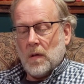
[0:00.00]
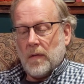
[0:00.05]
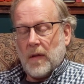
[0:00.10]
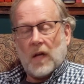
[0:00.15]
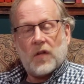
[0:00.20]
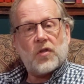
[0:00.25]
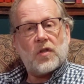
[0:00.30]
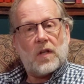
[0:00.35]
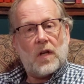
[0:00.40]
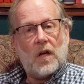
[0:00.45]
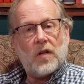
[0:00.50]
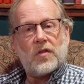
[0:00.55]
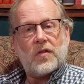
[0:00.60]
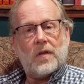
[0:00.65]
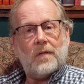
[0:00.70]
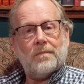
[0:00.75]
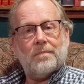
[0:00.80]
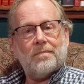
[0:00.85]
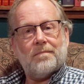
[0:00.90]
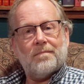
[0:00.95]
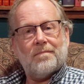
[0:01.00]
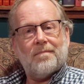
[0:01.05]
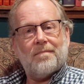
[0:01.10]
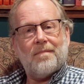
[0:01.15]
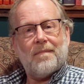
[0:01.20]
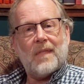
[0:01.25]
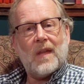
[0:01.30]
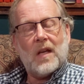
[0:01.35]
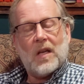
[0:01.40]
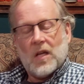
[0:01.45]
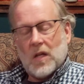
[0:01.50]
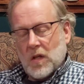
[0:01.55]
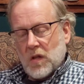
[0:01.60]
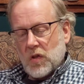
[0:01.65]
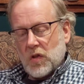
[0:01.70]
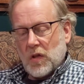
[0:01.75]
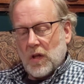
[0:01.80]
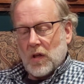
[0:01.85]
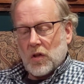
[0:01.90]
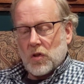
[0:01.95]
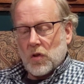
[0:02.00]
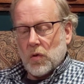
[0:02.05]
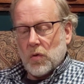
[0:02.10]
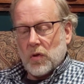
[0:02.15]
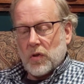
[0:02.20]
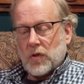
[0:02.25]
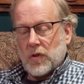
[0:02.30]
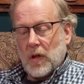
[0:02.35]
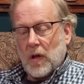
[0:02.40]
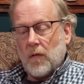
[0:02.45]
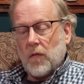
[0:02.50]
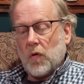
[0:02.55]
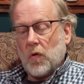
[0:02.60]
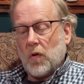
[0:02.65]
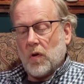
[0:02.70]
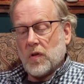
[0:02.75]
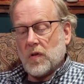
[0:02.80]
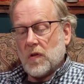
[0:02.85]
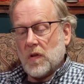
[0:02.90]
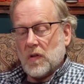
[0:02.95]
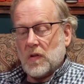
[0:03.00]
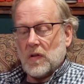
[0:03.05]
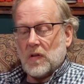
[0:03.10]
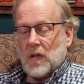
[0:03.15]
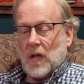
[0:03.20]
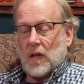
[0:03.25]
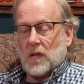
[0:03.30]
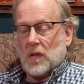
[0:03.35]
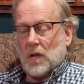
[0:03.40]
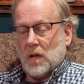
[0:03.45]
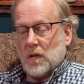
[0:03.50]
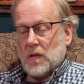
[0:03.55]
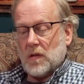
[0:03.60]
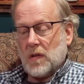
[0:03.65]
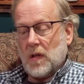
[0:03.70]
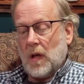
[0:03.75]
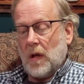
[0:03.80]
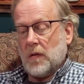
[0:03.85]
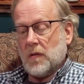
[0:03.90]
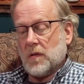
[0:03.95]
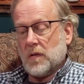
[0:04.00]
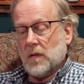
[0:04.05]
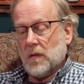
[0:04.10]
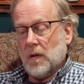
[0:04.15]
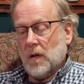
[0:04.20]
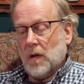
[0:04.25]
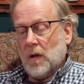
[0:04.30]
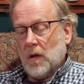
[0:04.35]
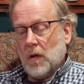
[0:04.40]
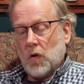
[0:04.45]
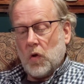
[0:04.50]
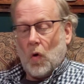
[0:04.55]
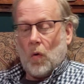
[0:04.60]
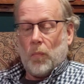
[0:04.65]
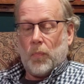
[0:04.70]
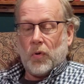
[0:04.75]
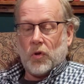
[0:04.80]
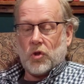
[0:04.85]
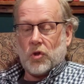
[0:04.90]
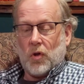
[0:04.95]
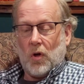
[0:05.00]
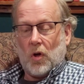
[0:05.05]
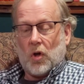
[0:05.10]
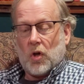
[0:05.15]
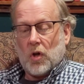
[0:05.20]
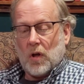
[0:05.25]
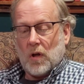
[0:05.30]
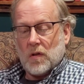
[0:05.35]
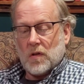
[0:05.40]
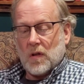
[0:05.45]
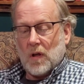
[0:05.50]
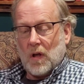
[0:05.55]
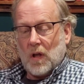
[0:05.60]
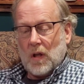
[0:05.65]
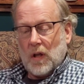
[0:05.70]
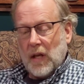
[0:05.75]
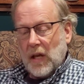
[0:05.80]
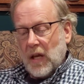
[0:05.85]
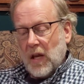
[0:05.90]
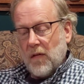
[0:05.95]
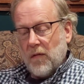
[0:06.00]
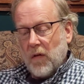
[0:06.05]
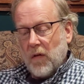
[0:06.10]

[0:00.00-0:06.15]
That's Augustine. C.S. Lewis said, of course, this is excellent sense. Don't put your goods in a leaky